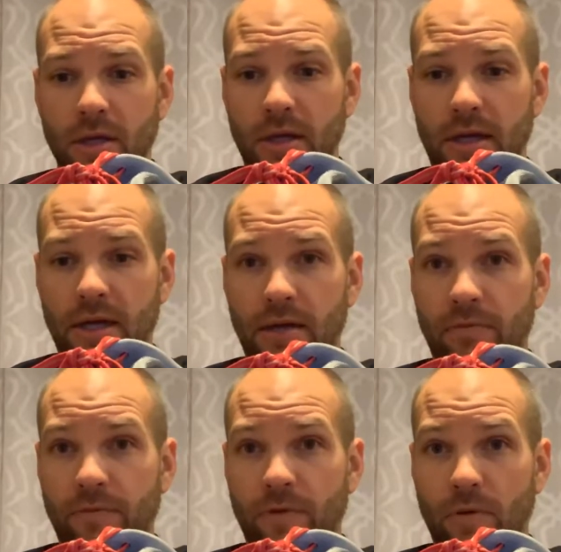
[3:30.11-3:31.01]

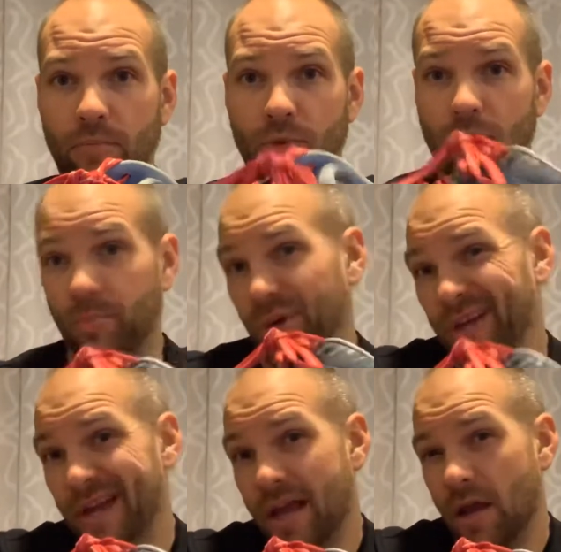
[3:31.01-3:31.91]
foam board.
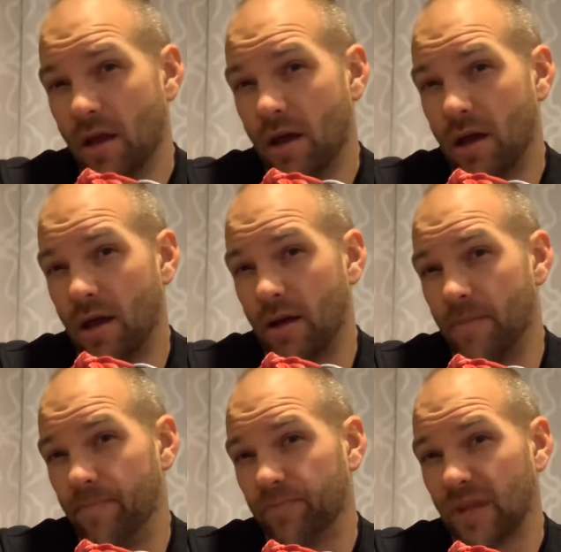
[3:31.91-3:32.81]
But
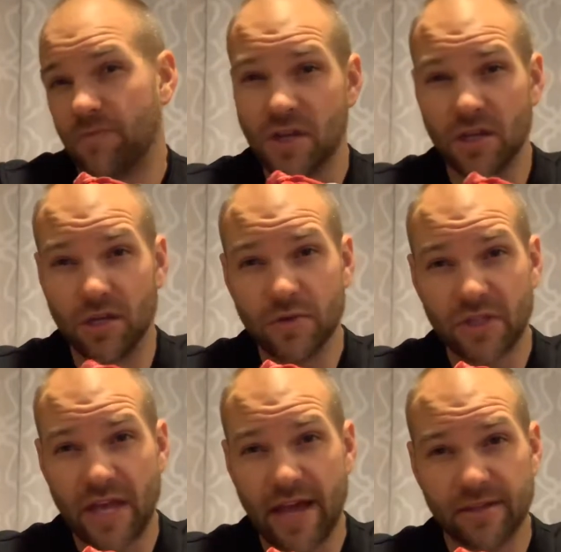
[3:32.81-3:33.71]
if you can get used
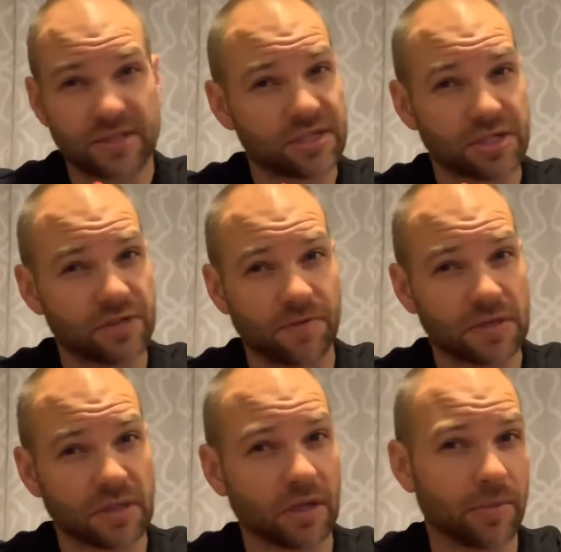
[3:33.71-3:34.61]
to that, it
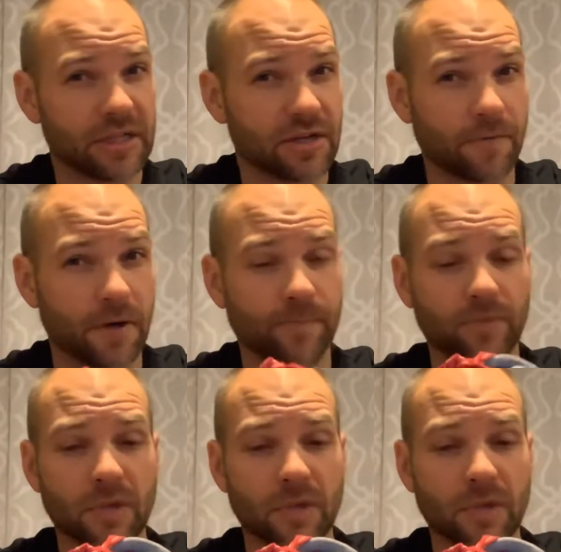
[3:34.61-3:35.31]
feels a little bit different.